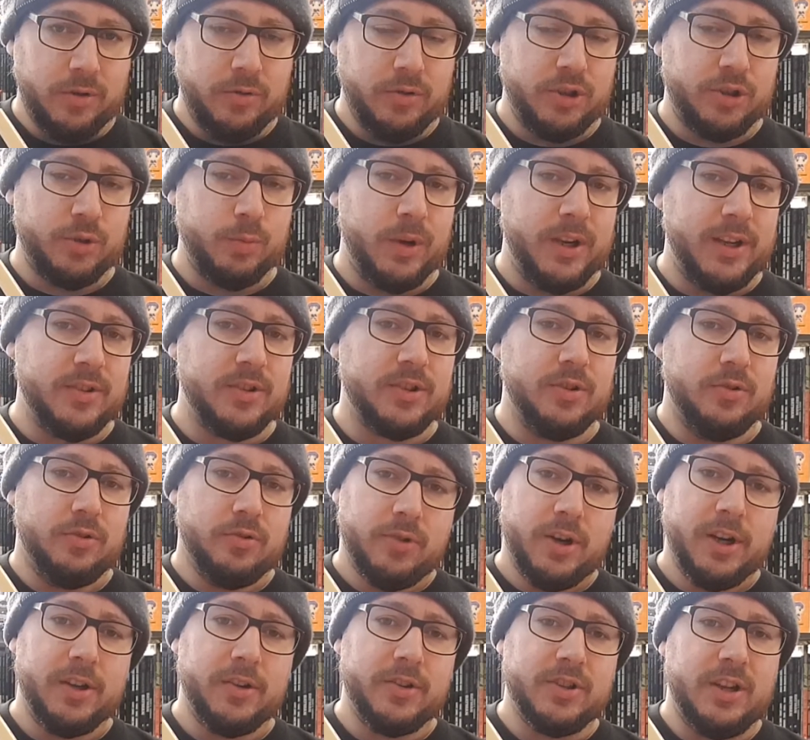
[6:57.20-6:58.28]
I do sweets and
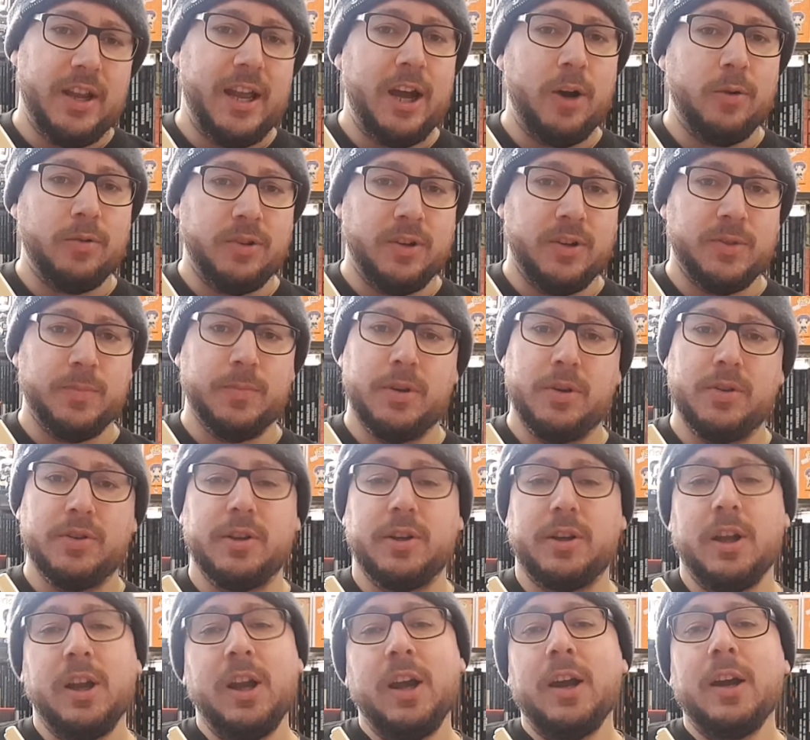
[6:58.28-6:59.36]
drinks and Howard does
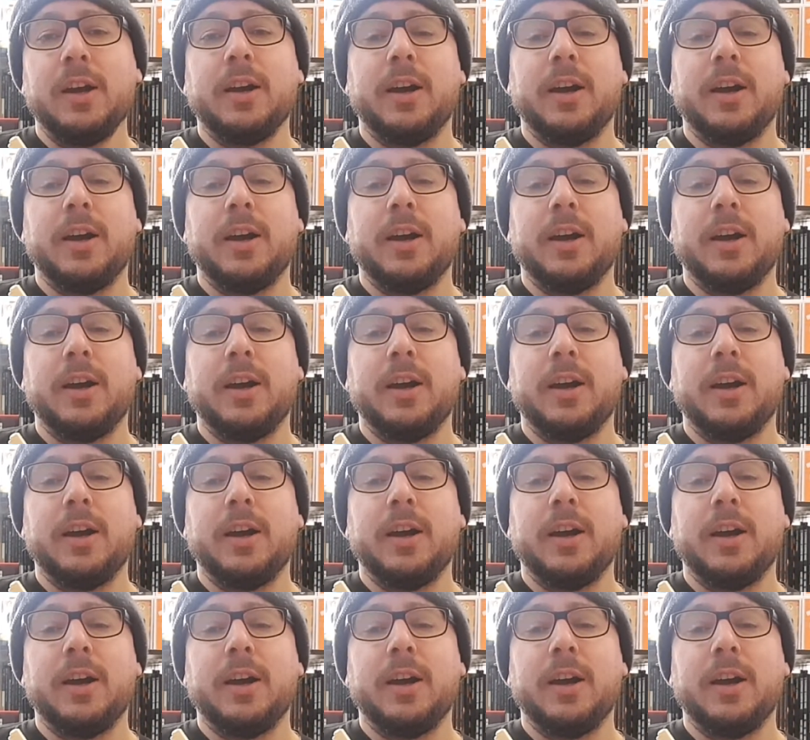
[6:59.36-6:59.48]
music.